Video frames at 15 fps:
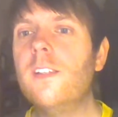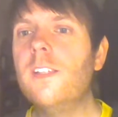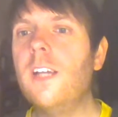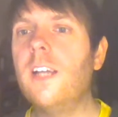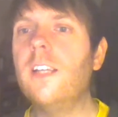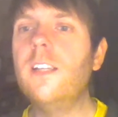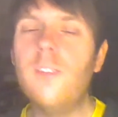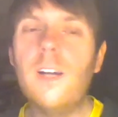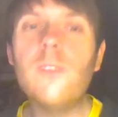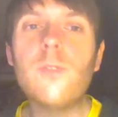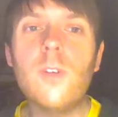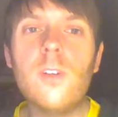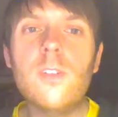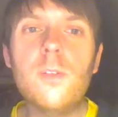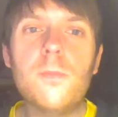Yeah, you have
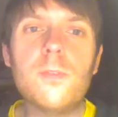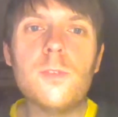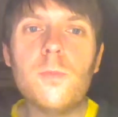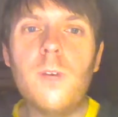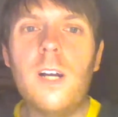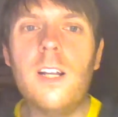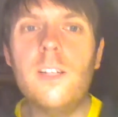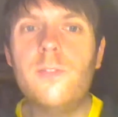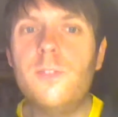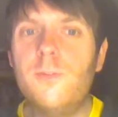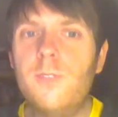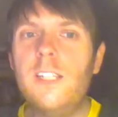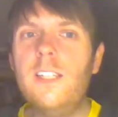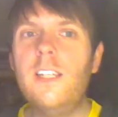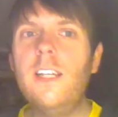got a number as well if you
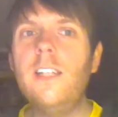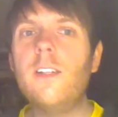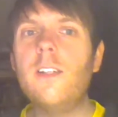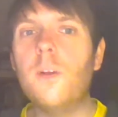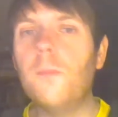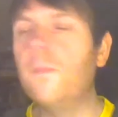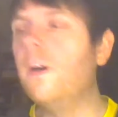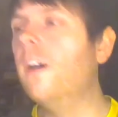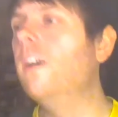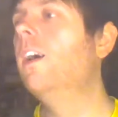really need a number.